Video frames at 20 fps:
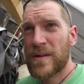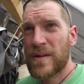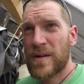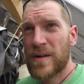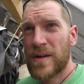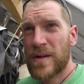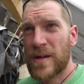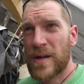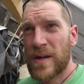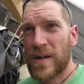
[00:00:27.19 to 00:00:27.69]
Uh,
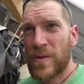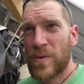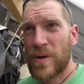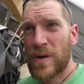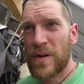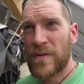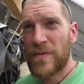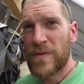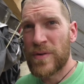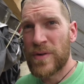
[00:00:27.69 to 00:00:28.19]
I got
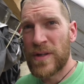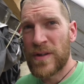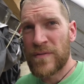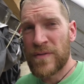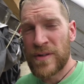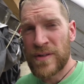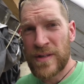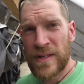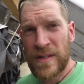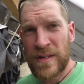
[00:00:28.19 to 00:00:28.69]
quite a few
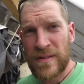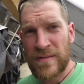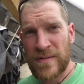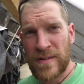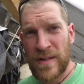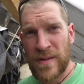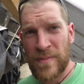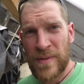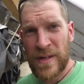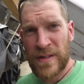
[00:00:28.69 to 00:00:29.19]
different things
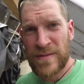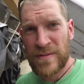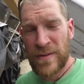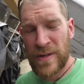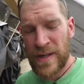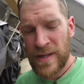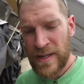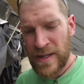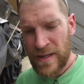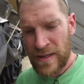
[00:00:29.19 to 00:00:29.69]
in the mix
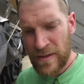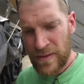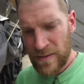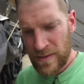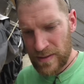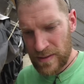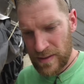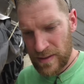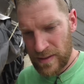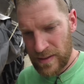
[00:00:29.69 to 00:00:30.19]
right now
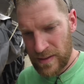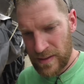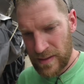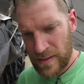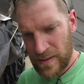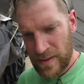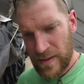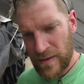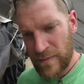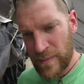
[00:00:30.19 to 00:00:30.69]

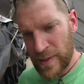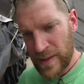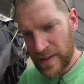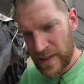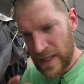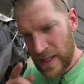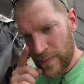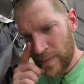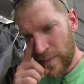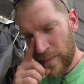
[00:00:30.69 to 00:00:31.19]
uh, that have been
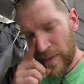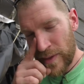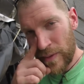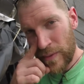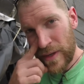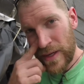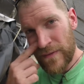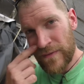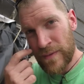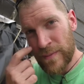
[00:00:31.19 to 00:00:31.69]
keeping me
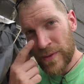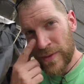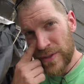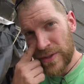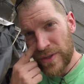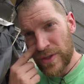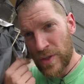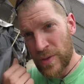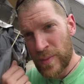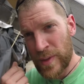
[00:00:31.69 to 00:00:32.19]
away from
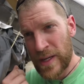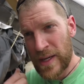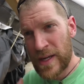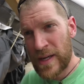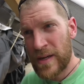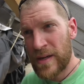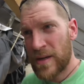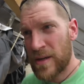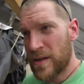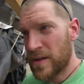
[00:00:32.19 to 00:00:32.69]
YouTube.
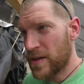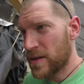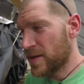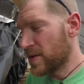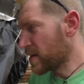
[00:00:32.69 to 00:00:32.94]
Uh,